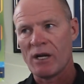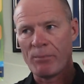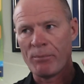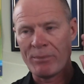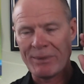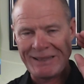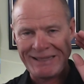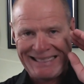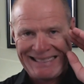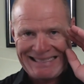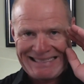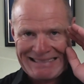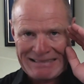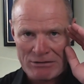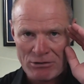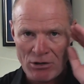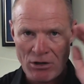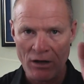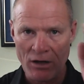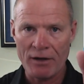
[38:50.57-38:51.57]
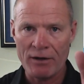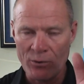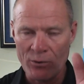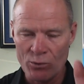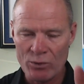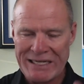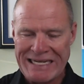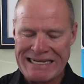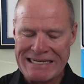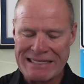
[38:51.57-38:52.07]
But it is not a
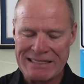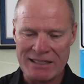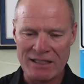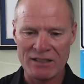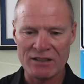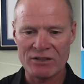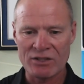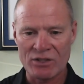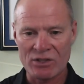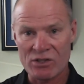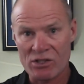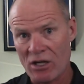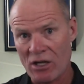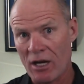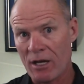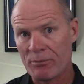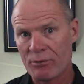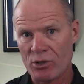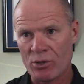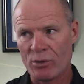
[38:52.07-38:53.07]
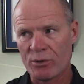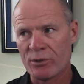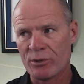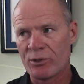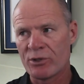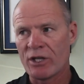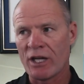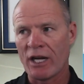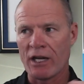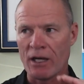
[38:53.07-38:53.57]
reason to stop shoulder
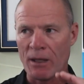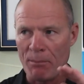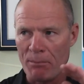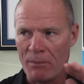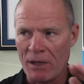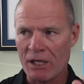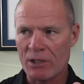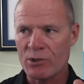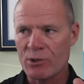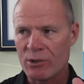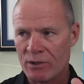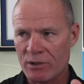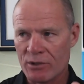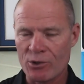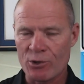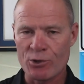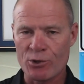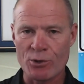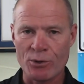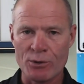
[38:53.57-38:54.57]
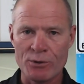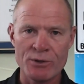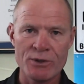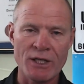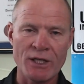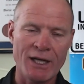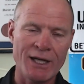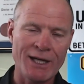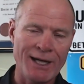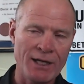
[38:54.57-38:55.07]
checking. Make sure that you're shoulder
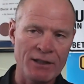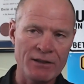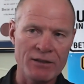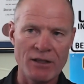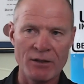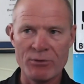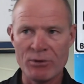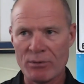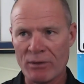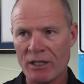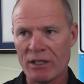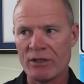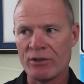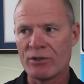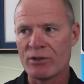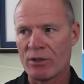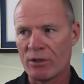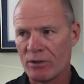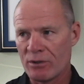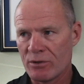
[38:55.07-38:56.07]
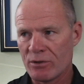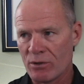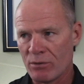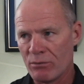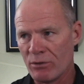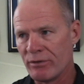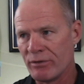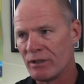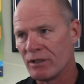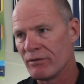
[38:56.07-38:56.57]
checking anytime you're making turns or
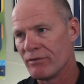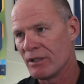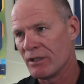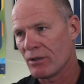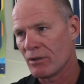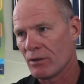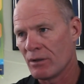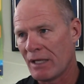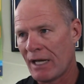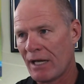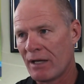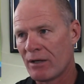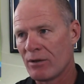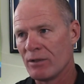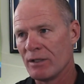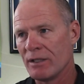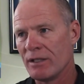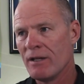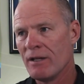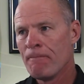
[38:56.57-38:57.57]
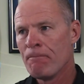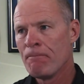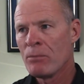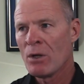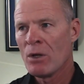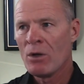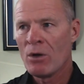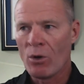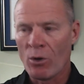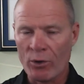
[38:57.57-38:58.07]
moving the vehicle laterally
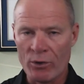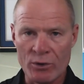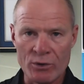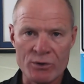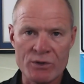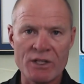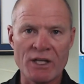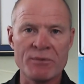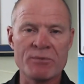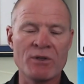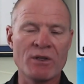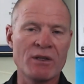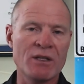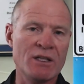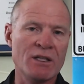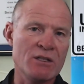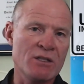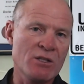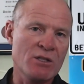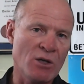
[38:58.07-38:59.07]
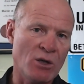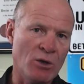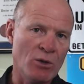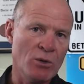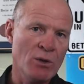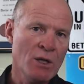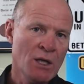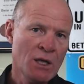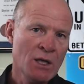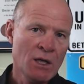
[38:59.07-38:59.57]
or those types of things.
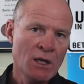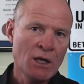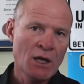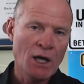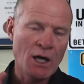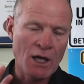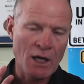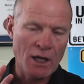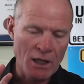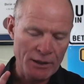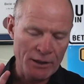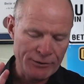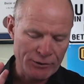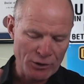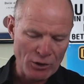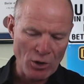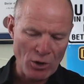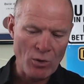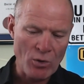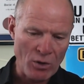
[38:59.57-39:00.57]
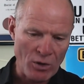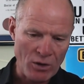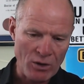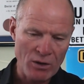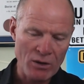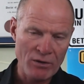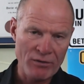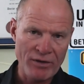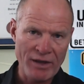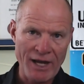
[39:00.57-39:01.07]
So know
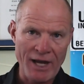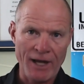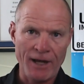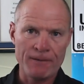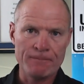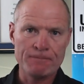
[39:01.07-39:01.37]
all of that.